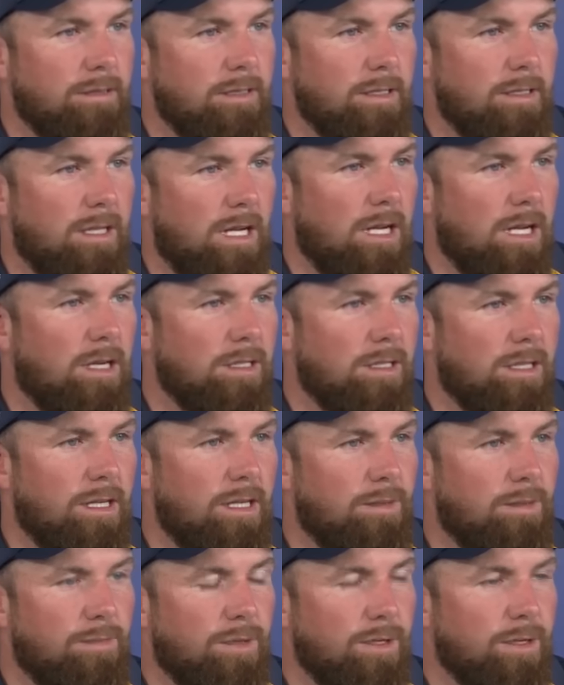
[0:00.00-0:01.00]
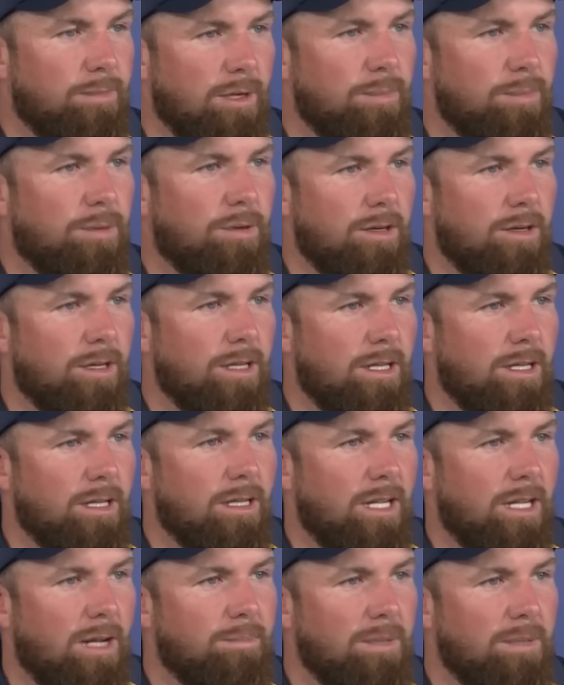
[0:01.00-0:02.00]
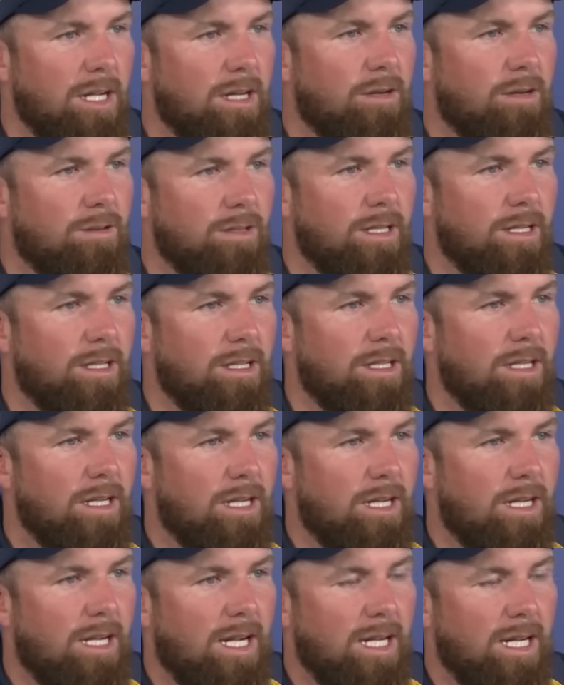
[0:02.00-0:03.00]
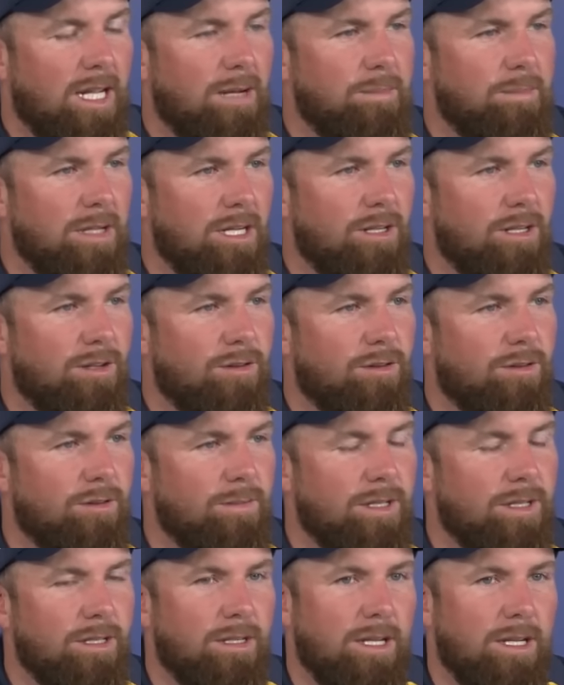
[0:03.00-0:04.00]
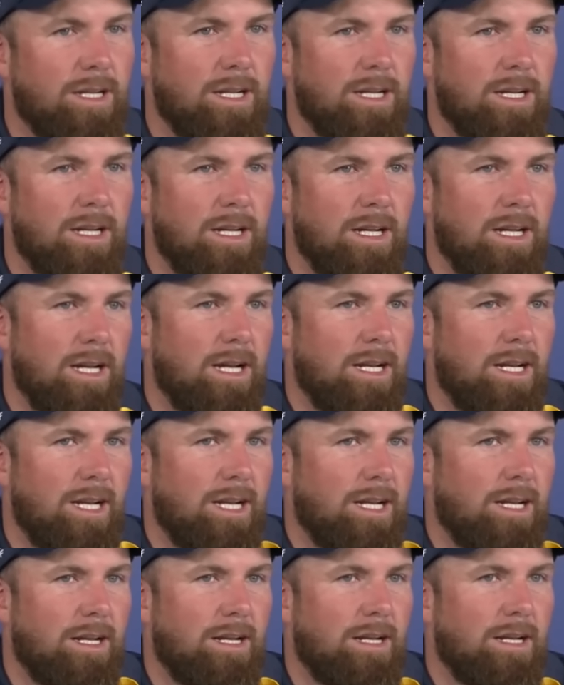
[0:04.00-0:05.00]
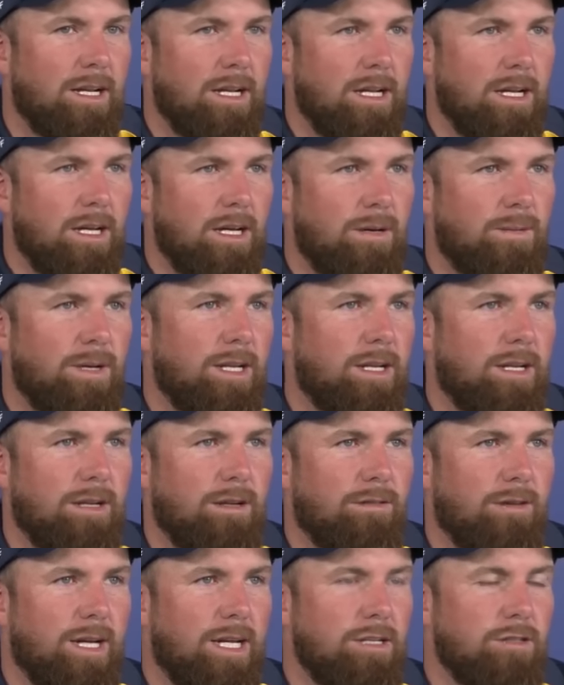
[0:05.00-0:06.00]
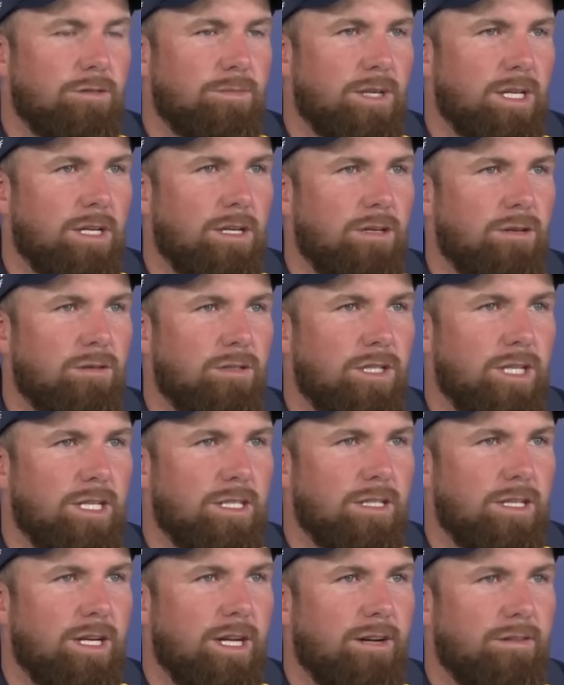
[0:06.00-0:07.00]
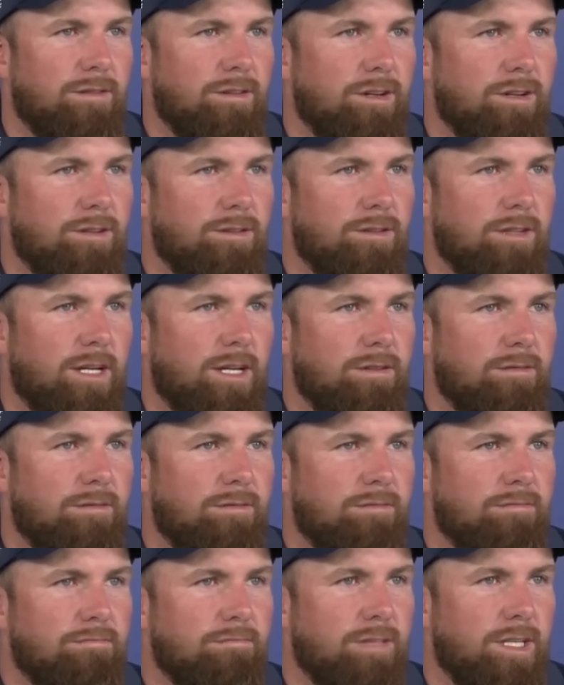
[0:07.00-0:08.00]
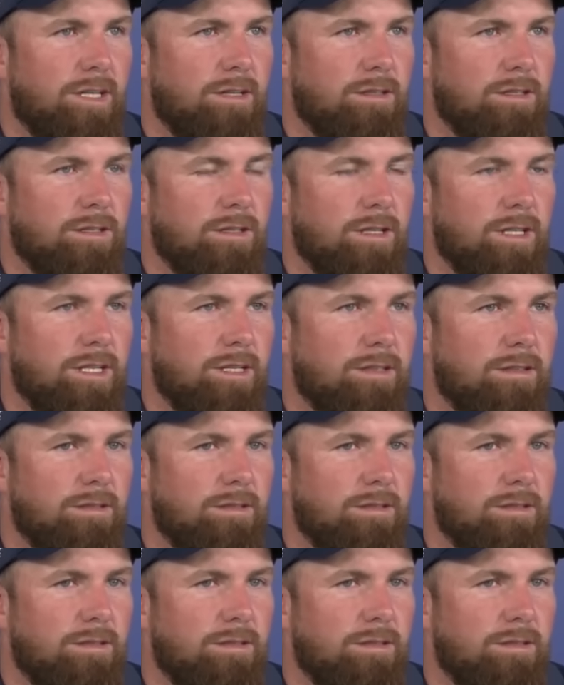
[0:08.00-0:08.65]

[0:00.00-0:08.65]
a long time, but my putter kept me going and kept me in the tournament. And then I went to the range with my coach yesterday afternoon, and you know, sort of,